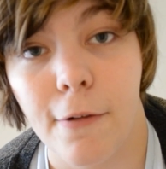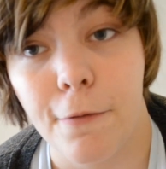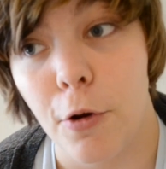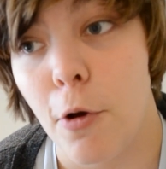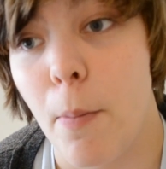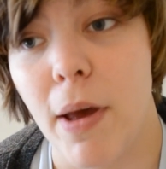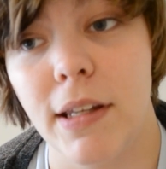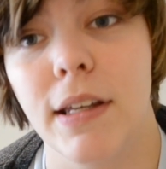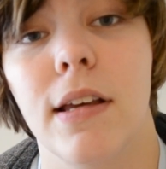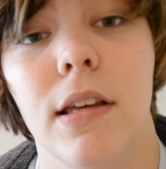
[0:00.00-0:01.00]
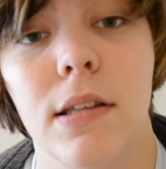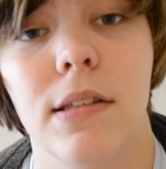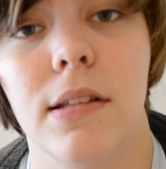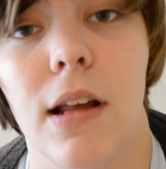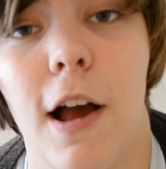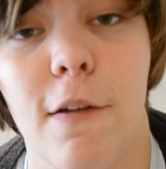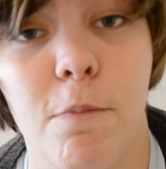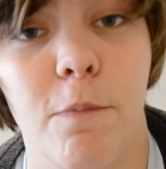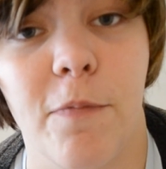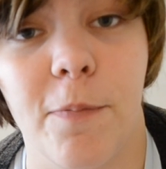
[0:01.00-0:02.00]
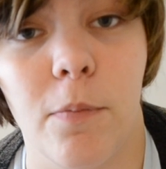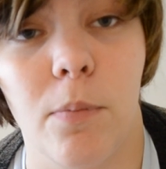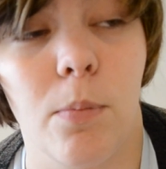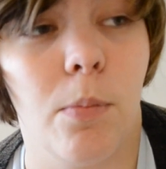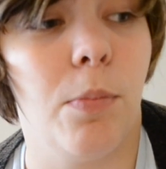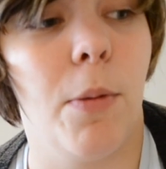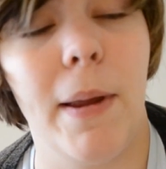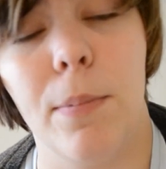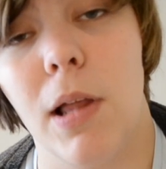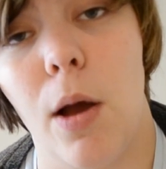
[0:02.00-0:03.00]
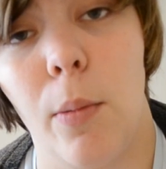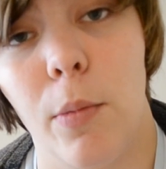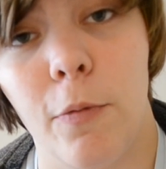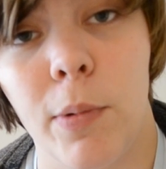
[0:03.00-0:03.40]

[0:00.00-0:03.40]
For many years, the people I went with,